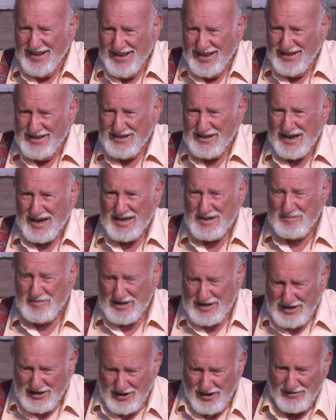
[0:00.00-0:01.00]
You had to
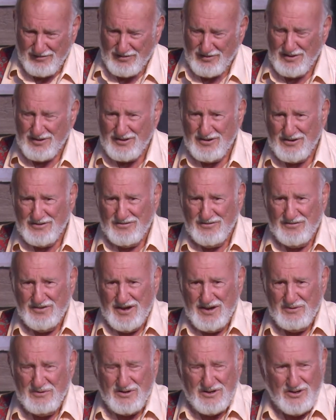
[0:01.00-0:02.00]
be careful or your
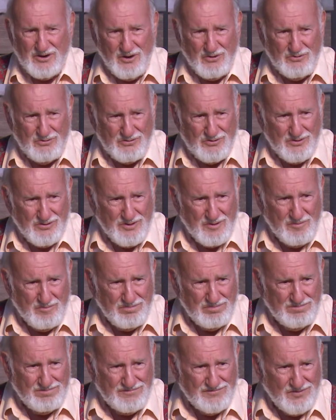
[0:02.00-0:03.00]
feet would go through the
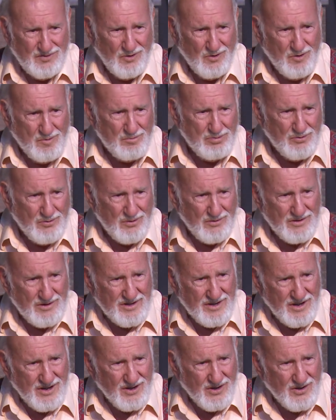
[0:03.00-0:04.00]
floorboard,
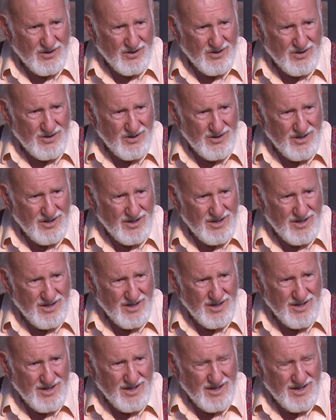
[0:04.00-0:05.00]
you know.
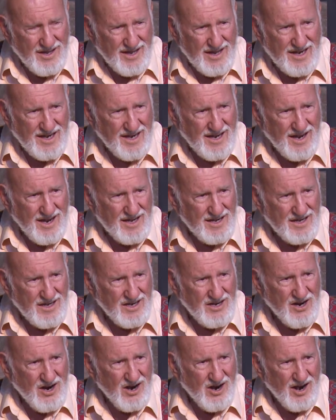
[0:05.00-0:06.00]
That kind of
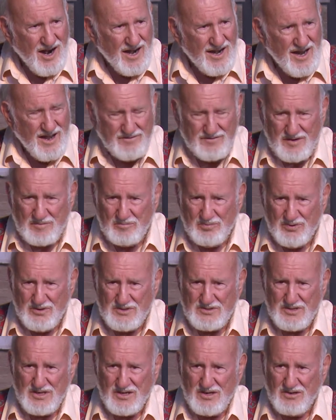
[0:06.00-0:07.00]
car. I'd have to
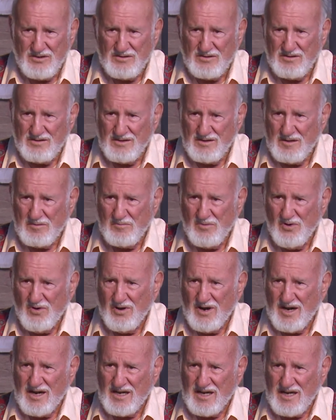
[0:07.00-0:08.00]
push it on in the
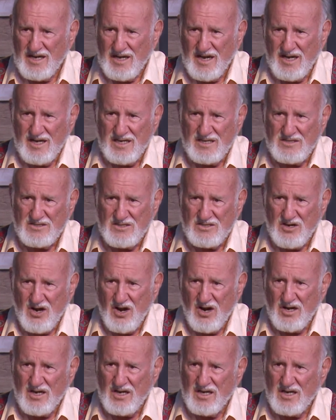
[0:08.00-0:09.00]
morning to get it
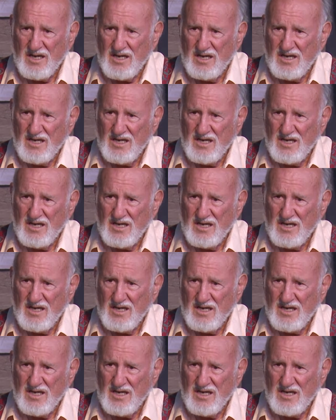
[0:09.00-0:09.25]
started,